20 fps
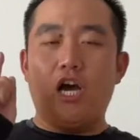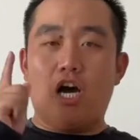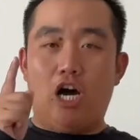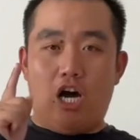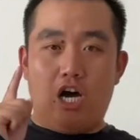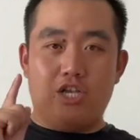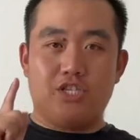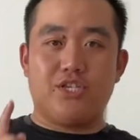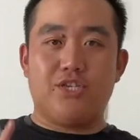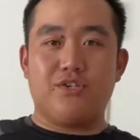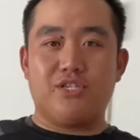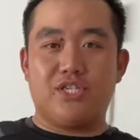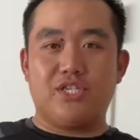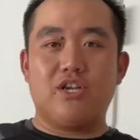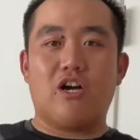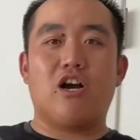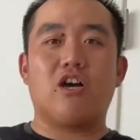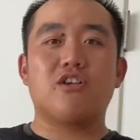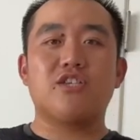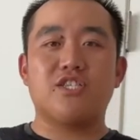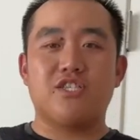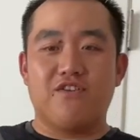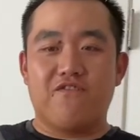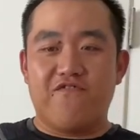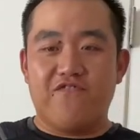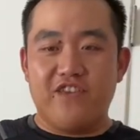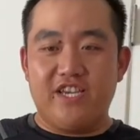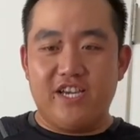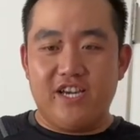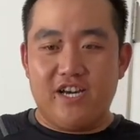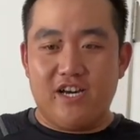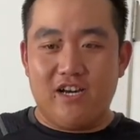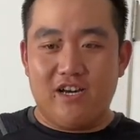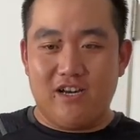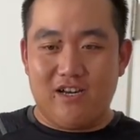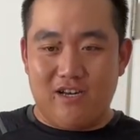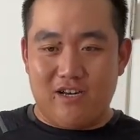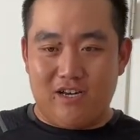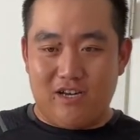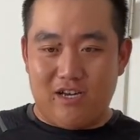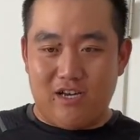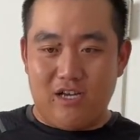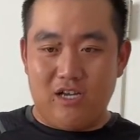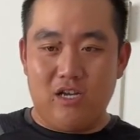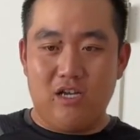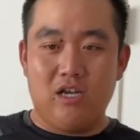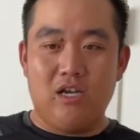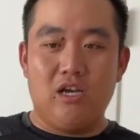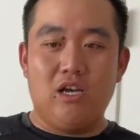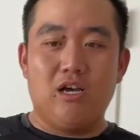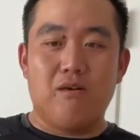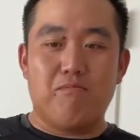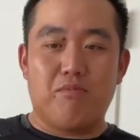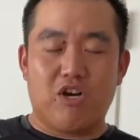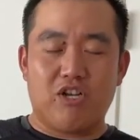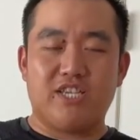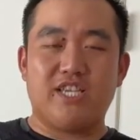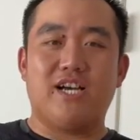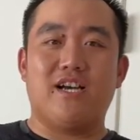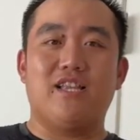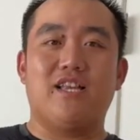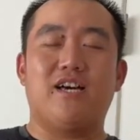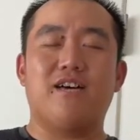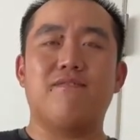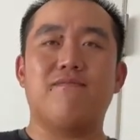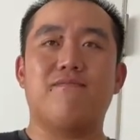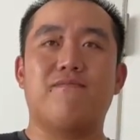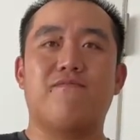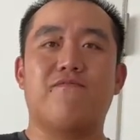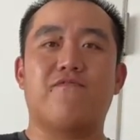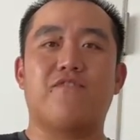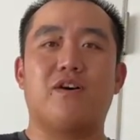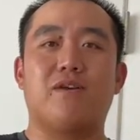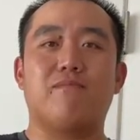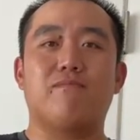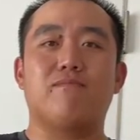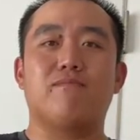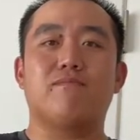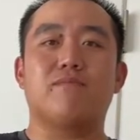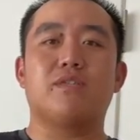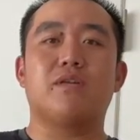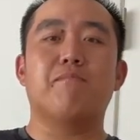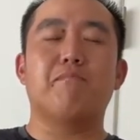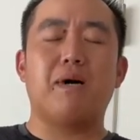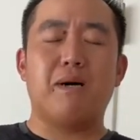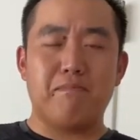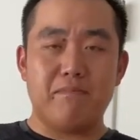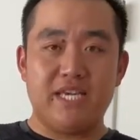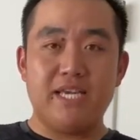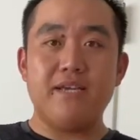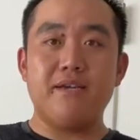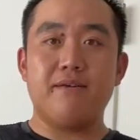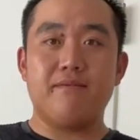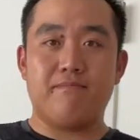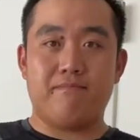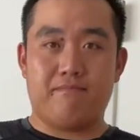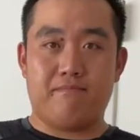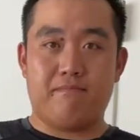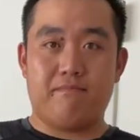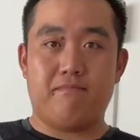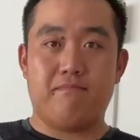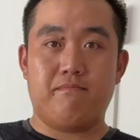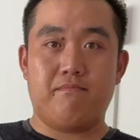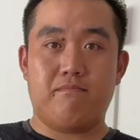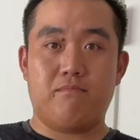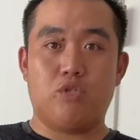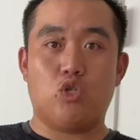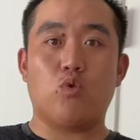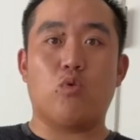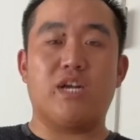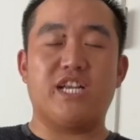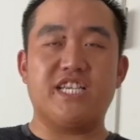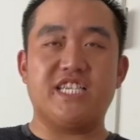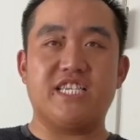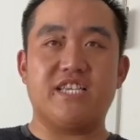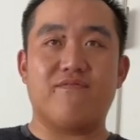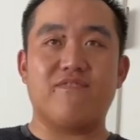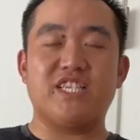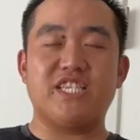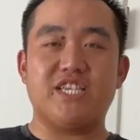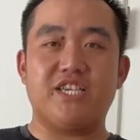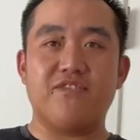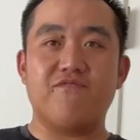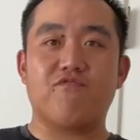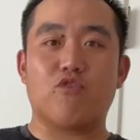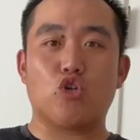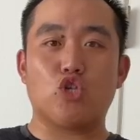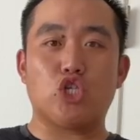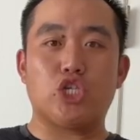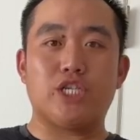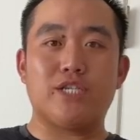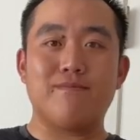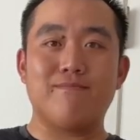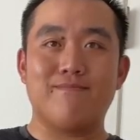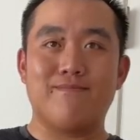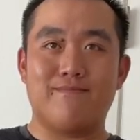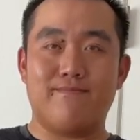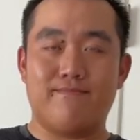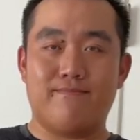Also stars Sophia Bartella from The Mummy 2017 version.